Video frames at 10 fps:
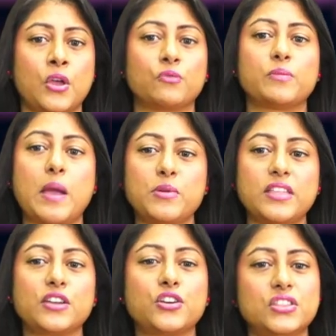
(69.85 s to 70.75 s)
Remember
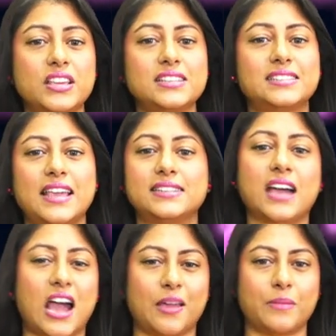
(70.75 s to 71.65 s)
that good things take
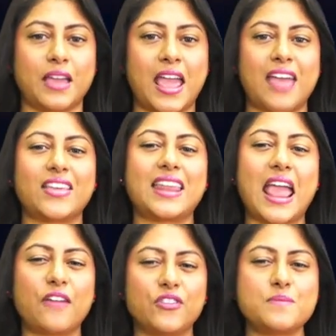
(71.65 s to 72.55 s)
time, and that
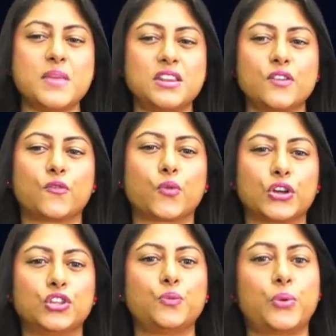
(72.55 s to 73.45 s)
every minute of
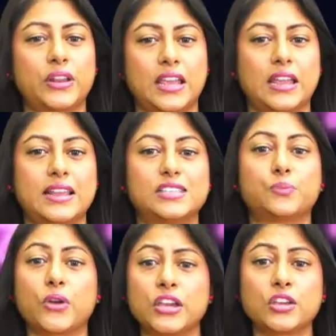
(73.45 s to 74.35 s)
work you put in is
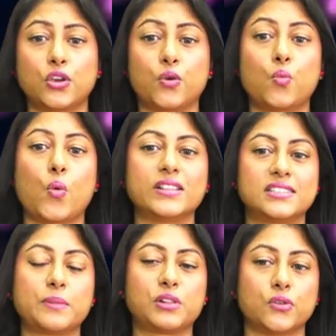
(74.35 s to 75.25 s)
bringing you one
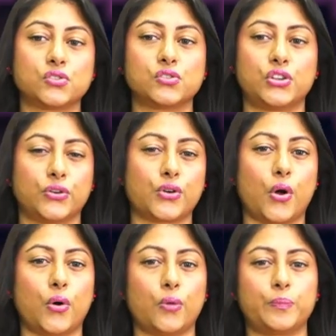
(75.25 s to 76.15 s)
step closer to your
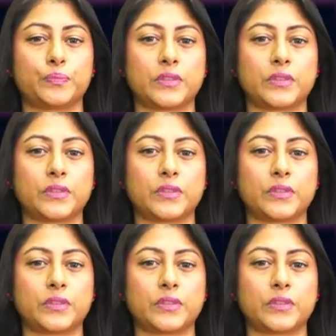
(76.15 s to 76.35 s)
goal.